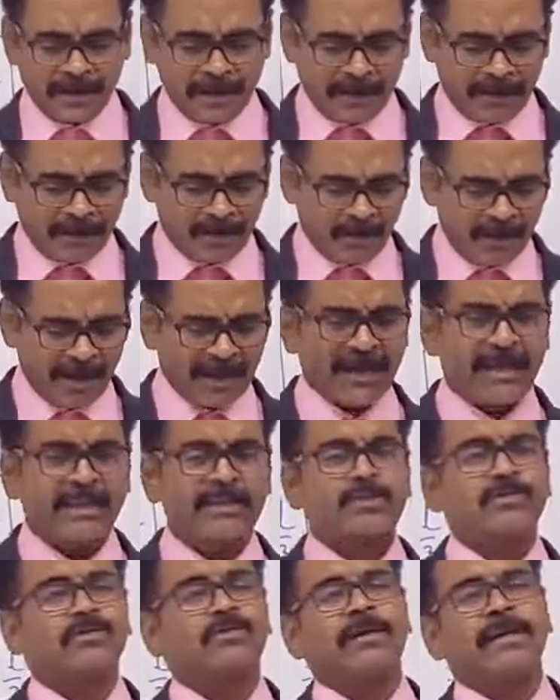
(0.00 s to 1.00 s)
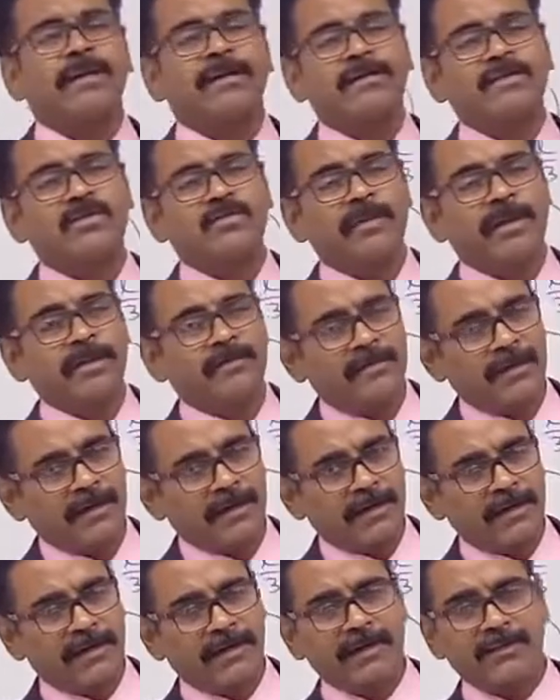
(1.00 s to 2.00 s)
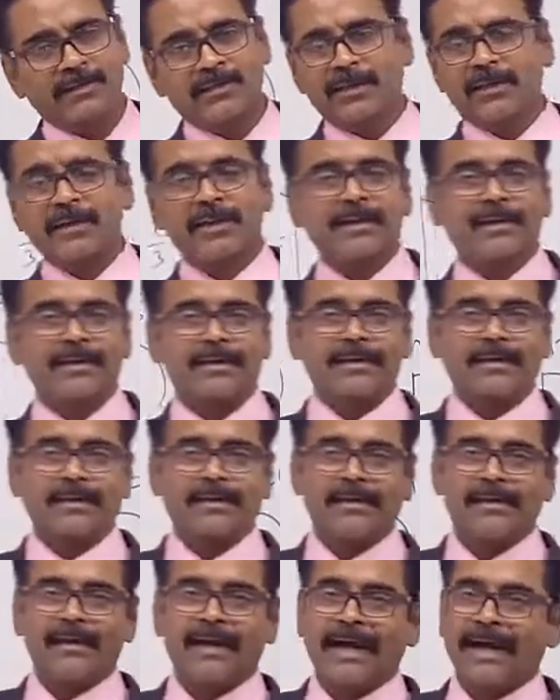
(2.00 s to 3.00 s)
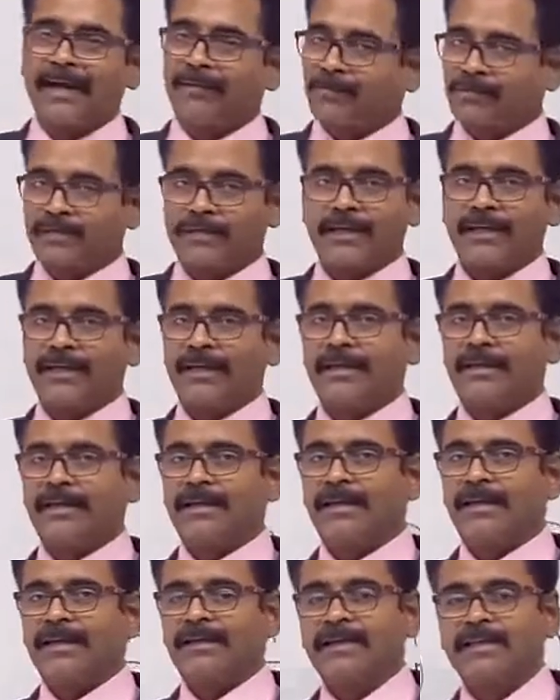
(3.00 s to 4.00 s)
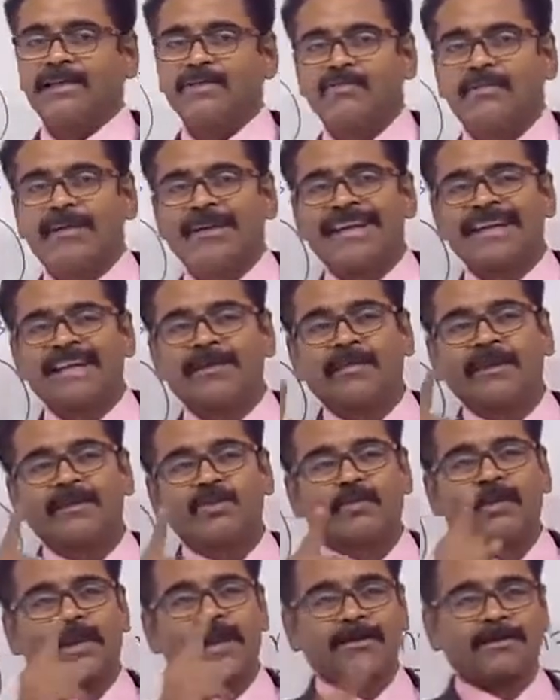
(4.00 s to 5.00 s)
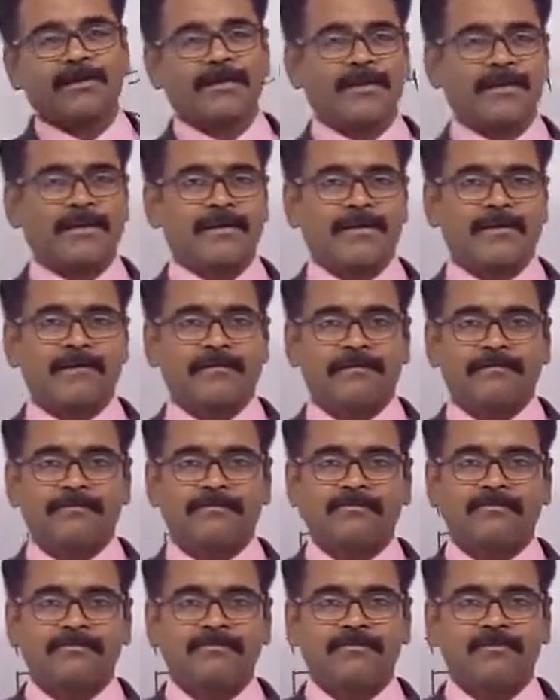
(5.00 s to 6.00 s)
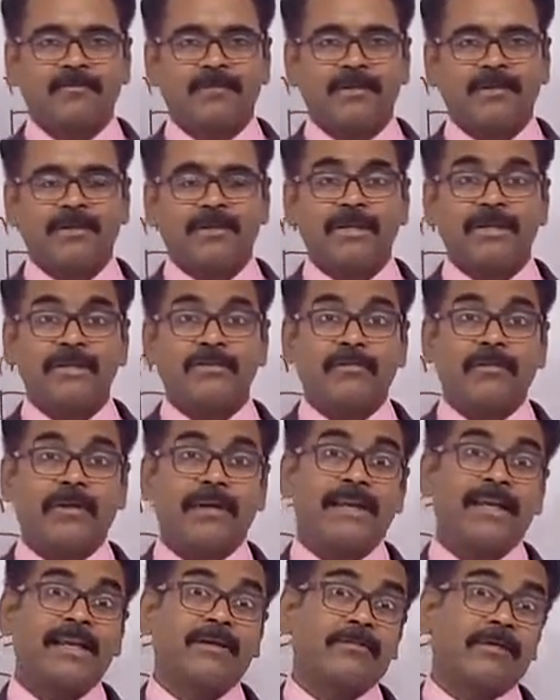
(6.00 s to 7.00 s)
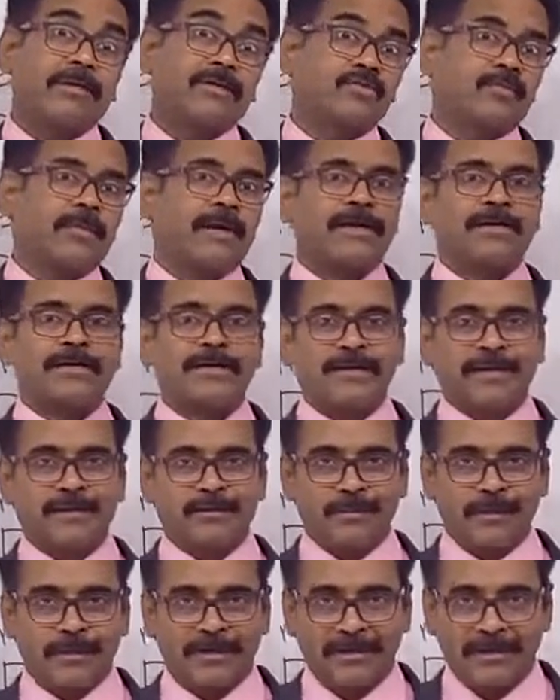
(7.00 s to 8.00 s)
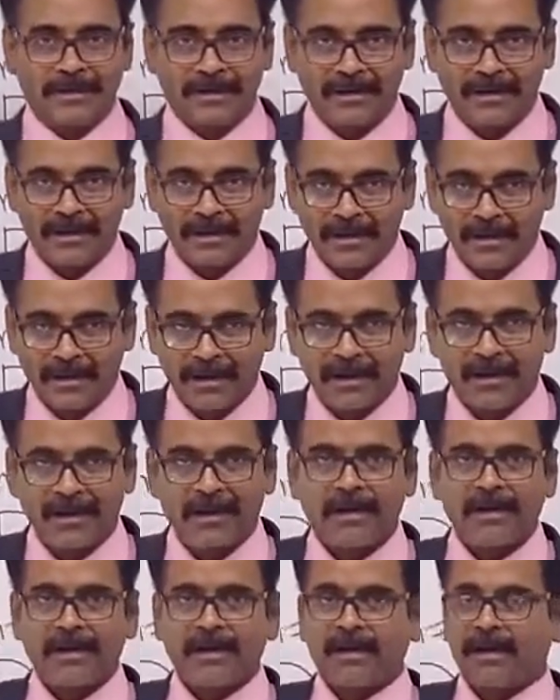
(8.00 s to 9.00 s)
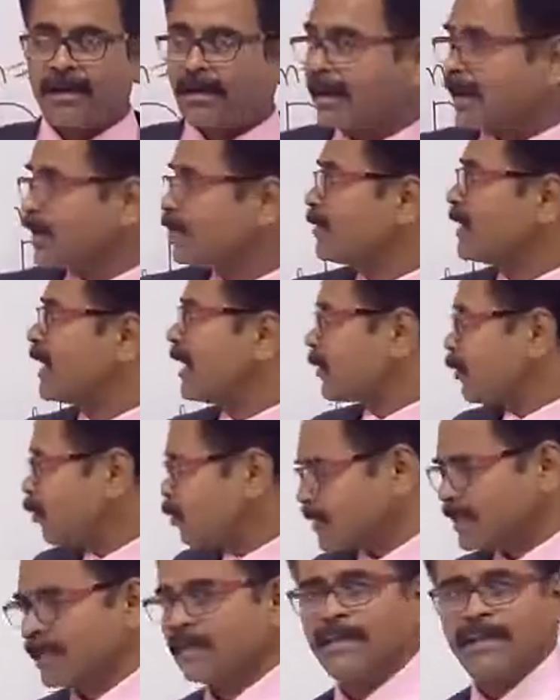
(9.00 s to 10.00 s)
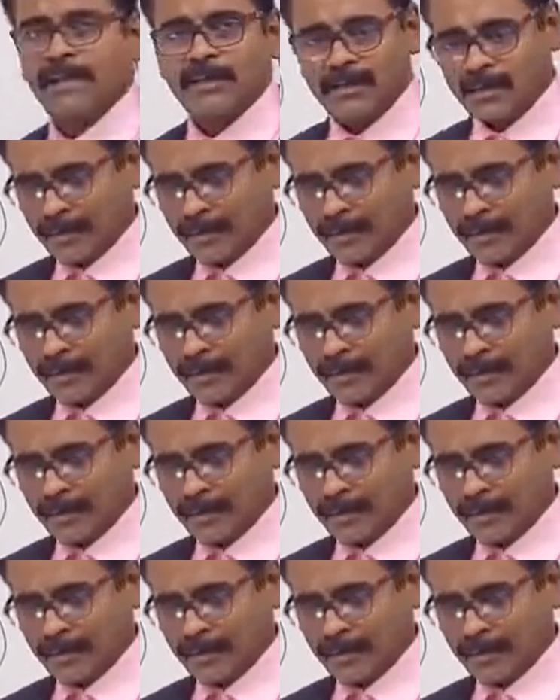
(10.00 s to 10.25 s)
Many students may think it is theoretical. I am saying it is very much practical. It is very much practical, man. Right? We are using this.